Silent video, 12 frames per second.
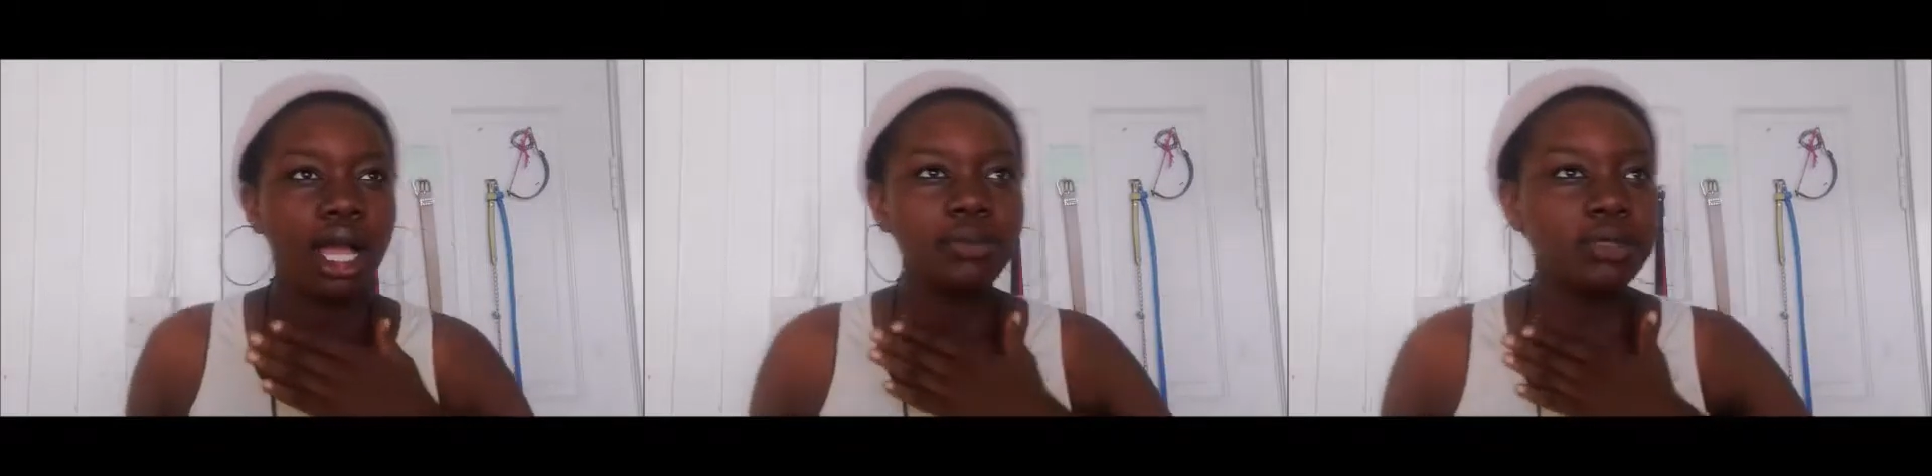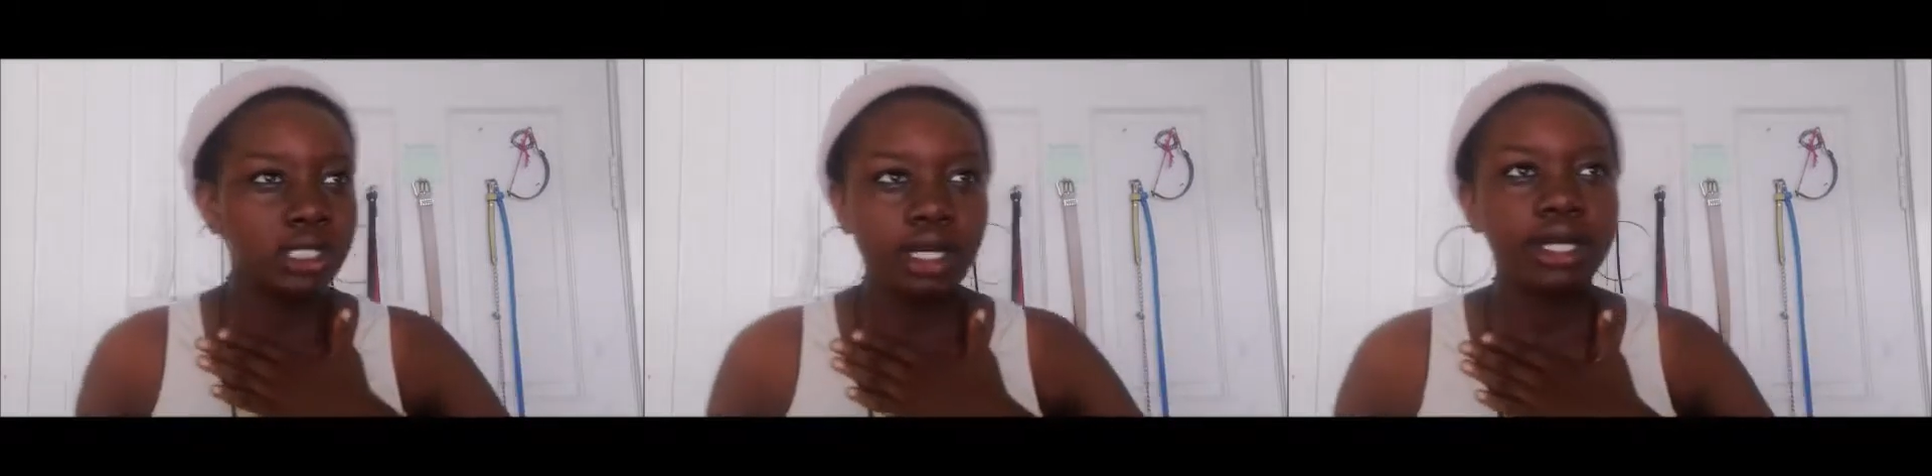
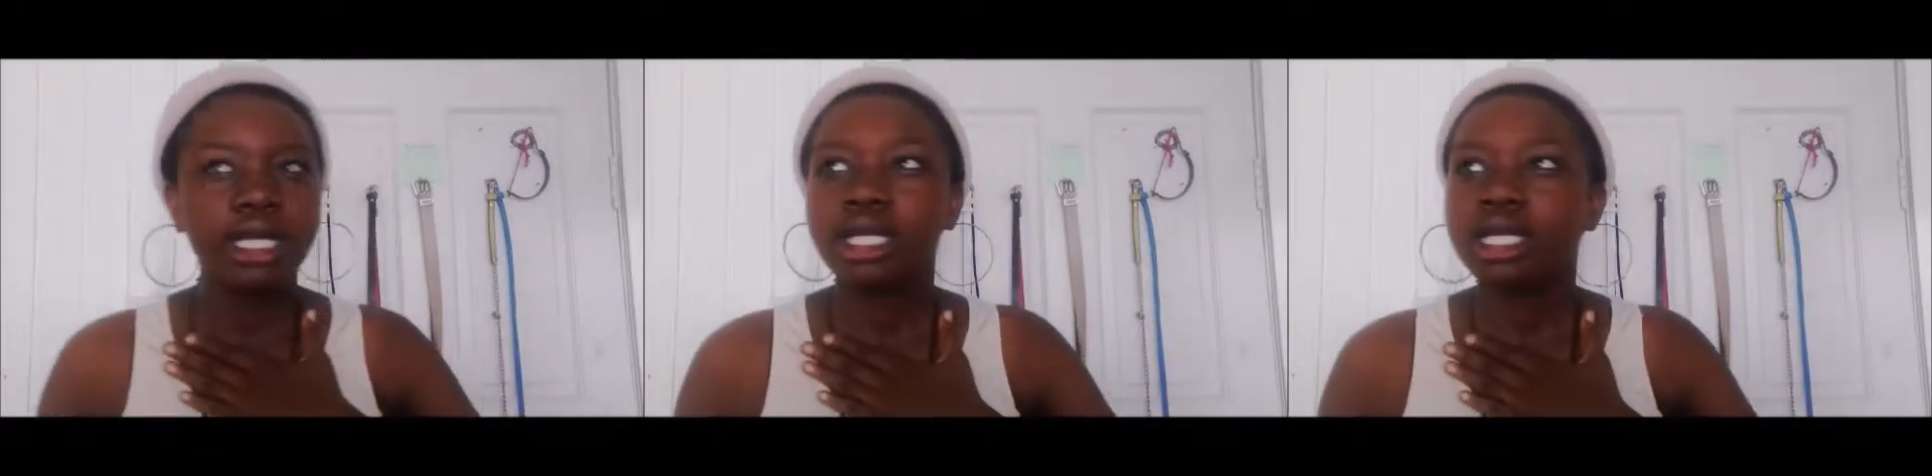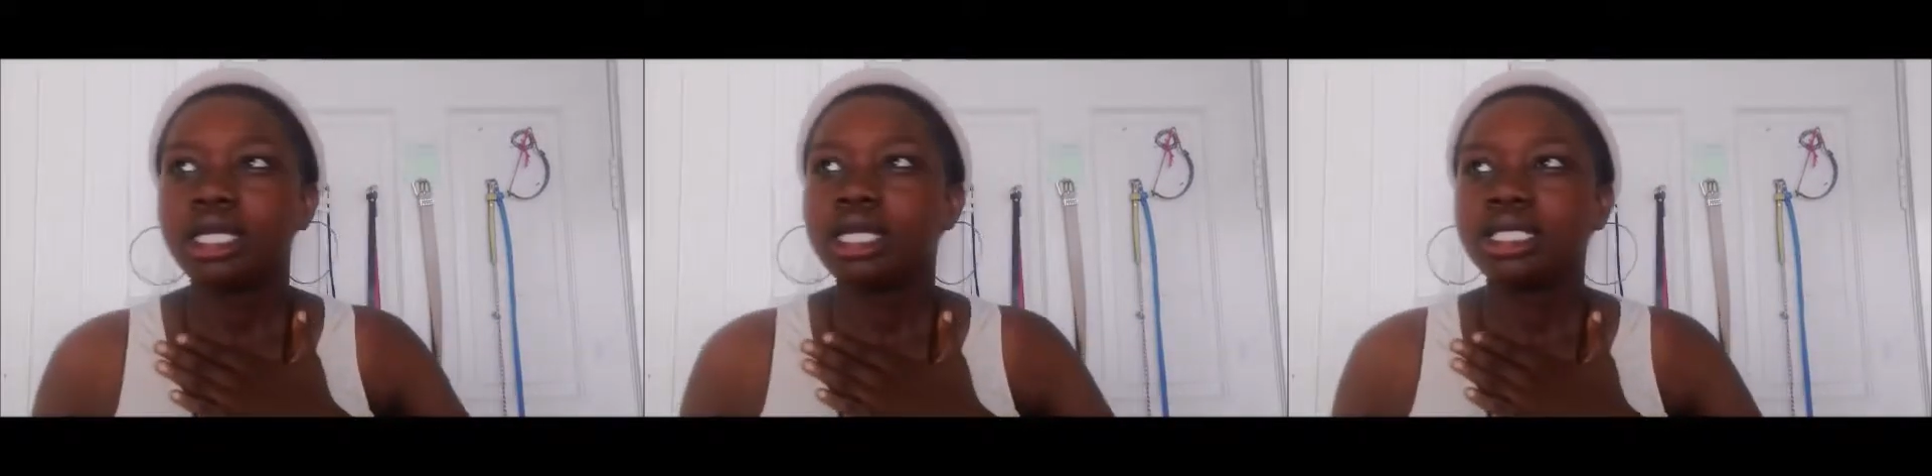I'm sorry.
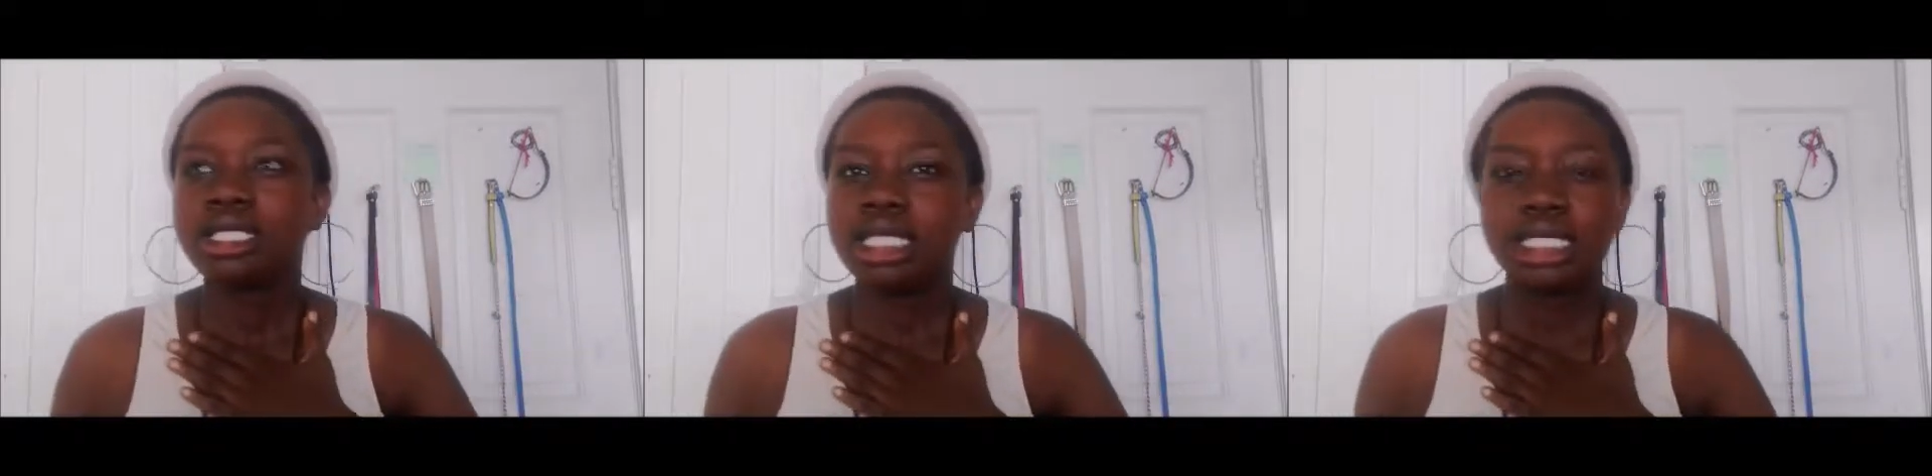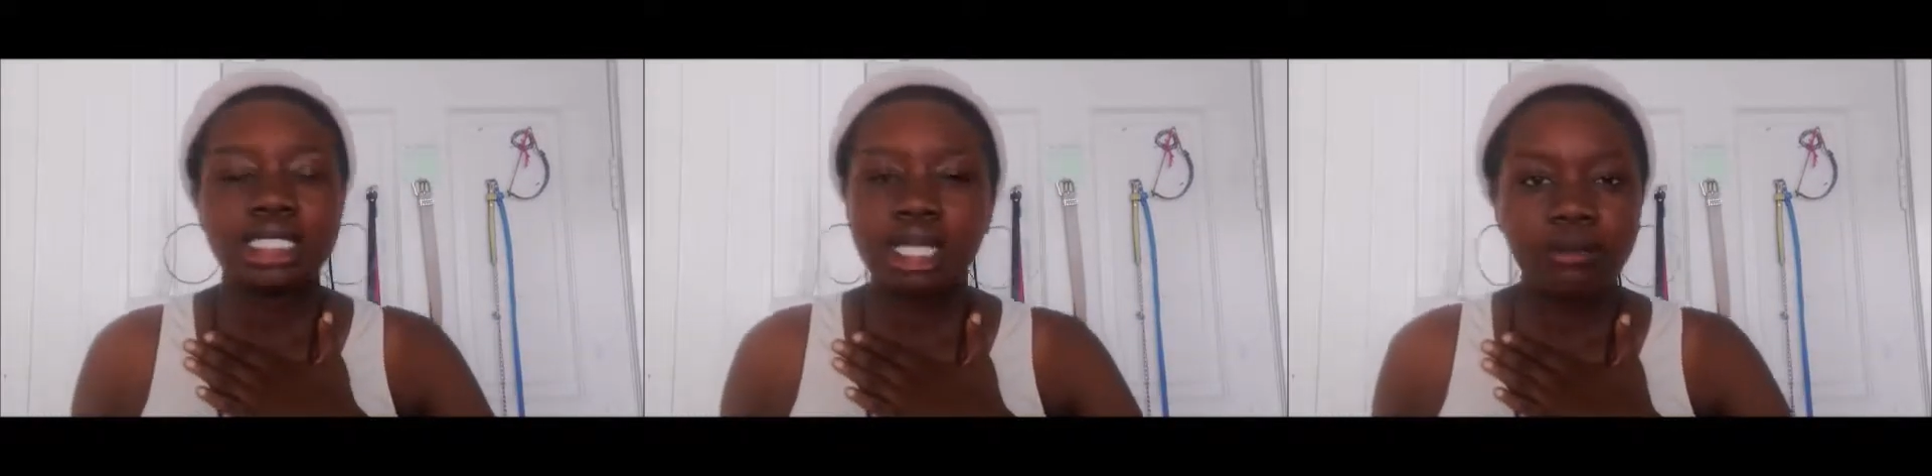
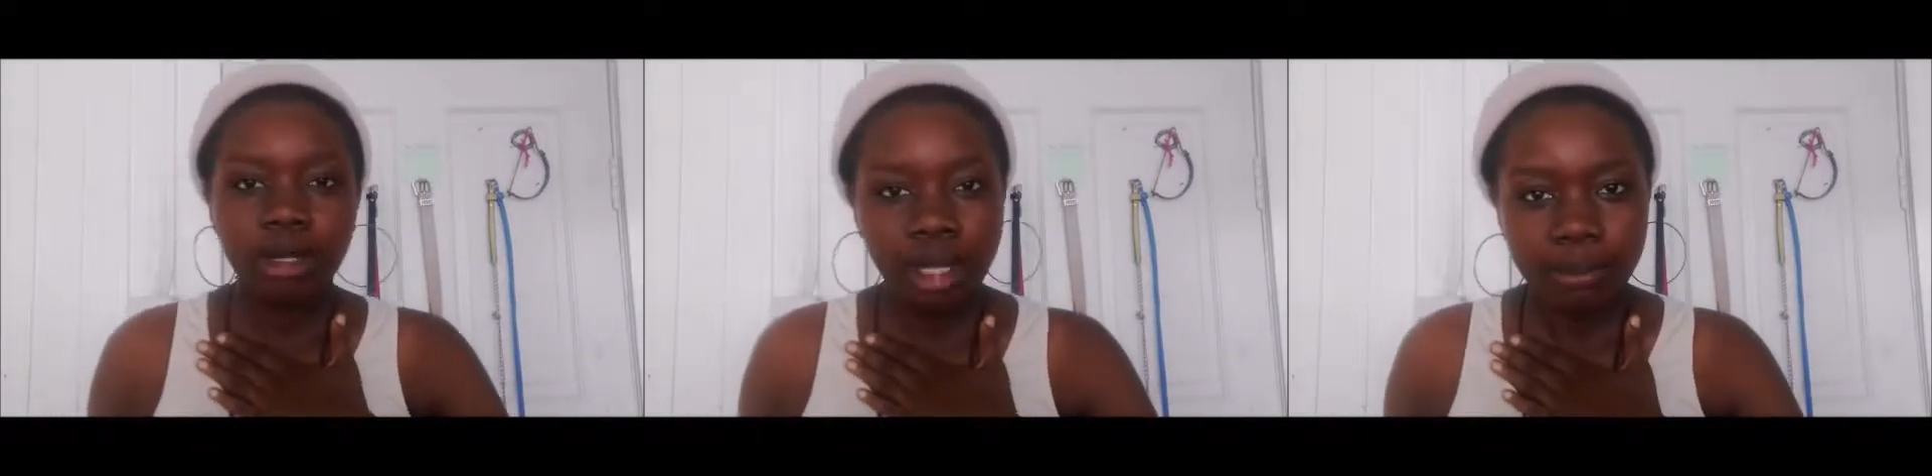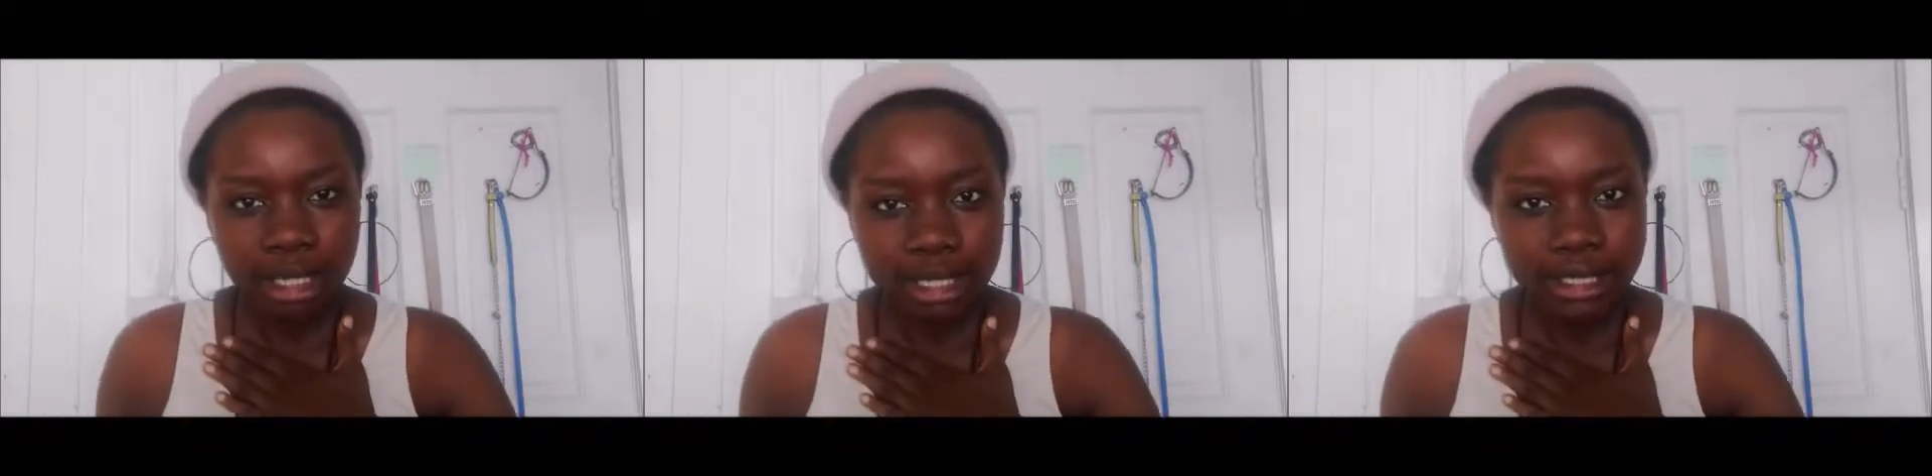Didn't I bring
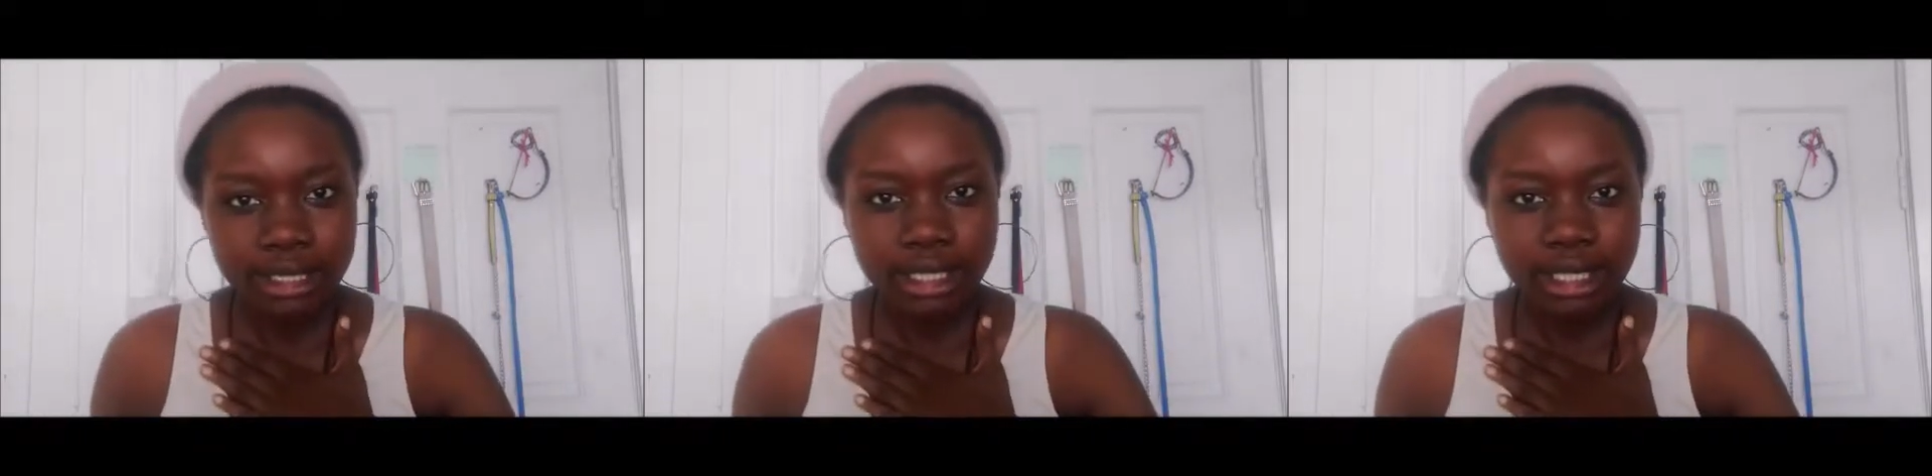my money?